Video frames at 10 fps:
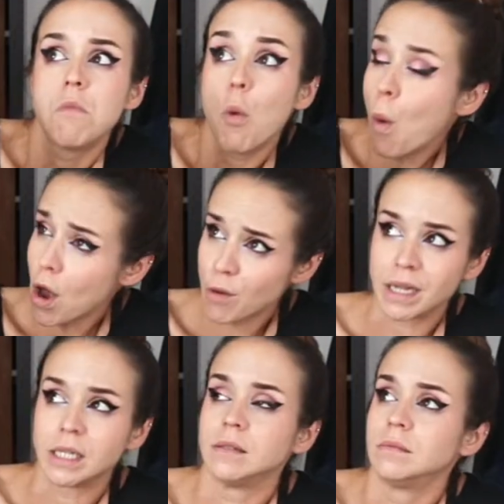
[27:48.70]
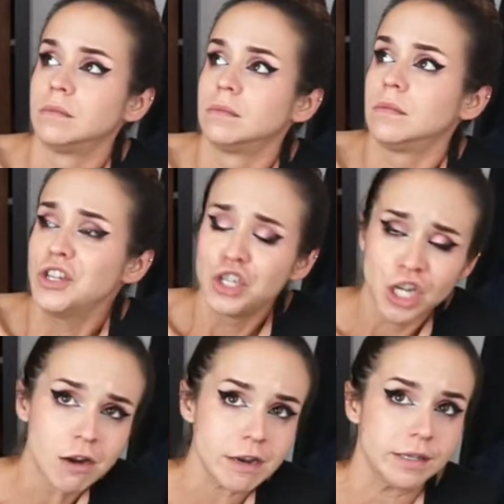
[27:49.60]
Watermelon,
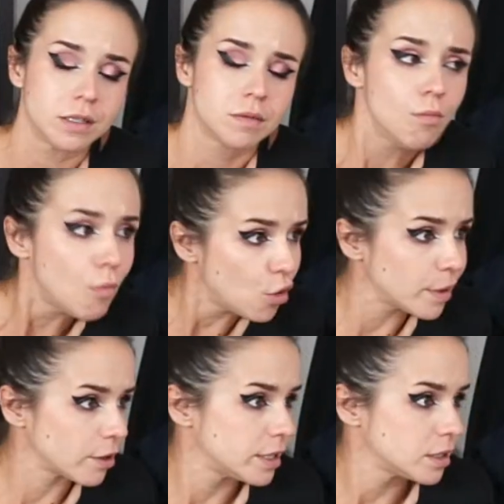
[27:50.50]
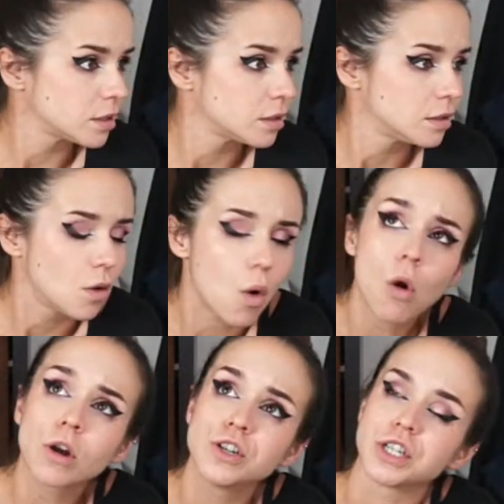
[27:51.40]
cherries, mulberries,
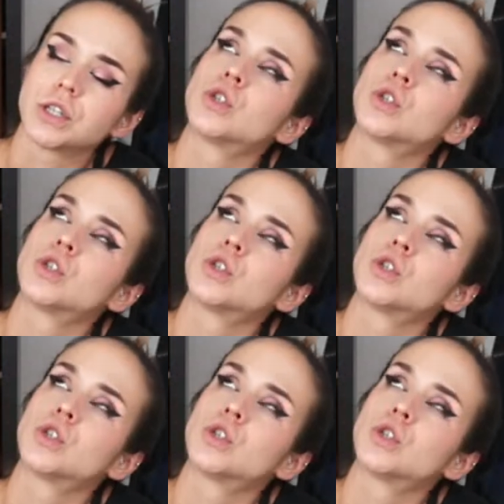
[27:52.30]
oranges.